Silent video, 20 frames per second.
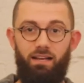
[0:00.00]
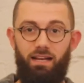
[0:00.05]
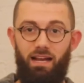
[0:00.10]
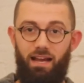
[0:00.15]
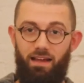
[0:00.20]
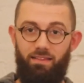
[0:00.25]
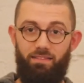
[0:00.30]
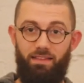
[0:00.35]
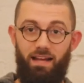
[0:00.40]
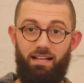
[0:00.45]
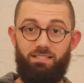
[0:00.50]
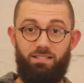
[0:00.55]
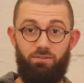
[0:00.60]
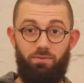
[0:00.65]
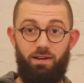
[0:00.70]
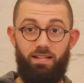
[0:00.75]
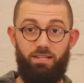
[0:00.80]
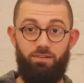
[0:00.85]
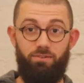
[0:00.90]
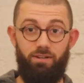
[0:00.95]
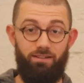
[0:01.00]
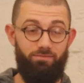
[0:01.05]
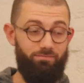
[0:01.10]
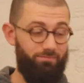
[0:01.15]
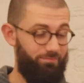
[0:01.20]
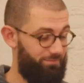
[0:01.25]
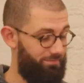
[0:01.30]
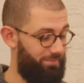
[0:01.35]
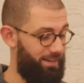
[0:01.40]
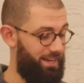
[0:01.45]
And that's the way to do it,
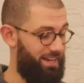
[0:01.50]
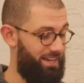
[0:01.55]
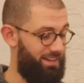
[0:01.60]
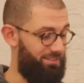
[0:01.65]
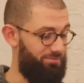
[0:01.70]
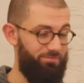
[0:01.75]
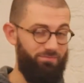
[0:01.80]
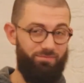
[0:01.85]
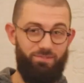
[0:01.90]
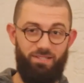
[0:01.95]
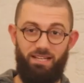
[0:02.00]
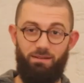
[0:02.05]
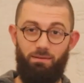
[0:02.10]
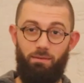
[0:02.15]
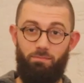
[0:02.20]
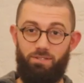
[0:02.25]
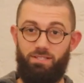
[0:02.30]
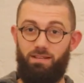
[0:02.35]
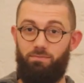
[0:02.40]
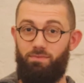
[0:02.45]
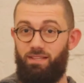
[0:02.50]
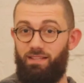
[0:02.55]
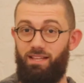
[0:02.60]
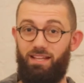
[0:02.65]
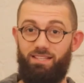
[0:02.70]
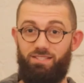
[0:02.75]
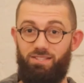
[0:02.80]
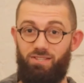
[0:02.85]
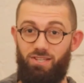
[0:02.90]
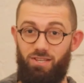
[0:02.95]
to come up with something
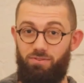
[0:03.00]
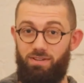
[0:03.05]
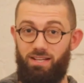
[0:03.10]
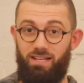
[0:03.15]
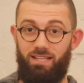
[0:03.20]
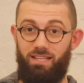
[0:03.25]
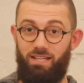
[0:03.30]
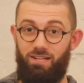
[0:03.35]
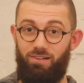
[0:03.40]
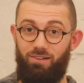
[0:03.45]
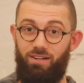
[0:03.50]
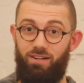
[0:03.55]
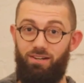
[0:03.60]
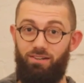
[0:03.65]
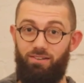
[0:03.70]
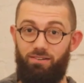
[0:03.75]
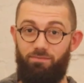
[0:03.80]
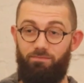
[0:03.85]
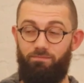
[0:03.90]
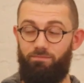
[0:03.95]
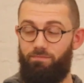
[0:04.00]
that's uniquely your own.